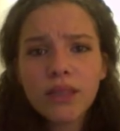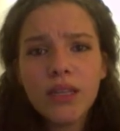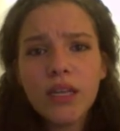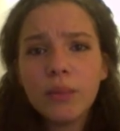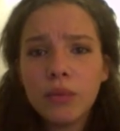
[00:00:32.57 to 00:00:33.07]

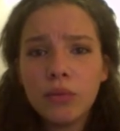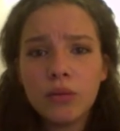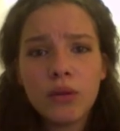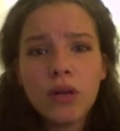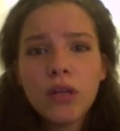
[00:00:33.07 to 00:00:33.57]
hear
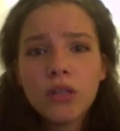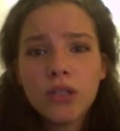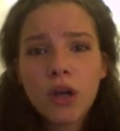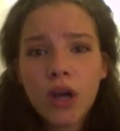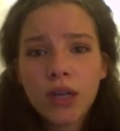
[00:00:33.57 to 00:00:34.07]
people
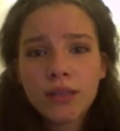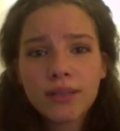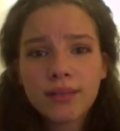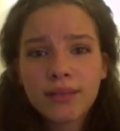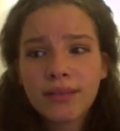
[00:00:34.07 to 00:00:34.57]
talk
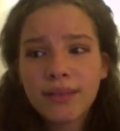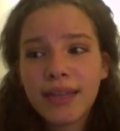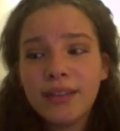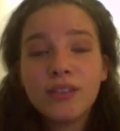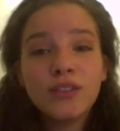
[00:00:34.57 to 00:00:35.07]

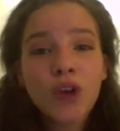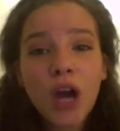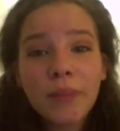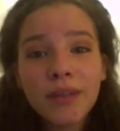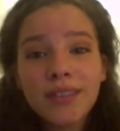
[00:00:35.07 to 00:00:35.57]
like
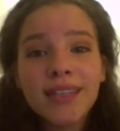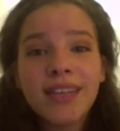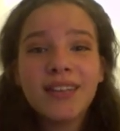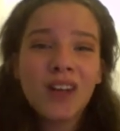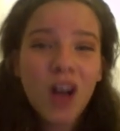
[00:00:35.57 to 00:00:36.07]
drama
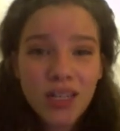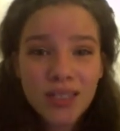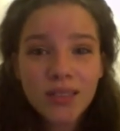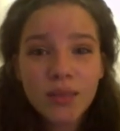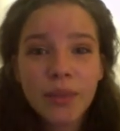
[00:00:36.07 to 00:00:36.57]
and
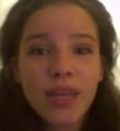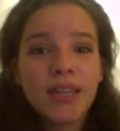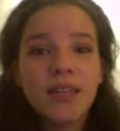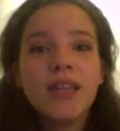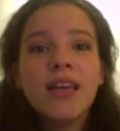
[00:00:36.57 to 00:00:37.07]
gossip
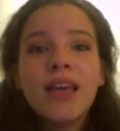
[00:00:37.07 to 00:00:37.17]
and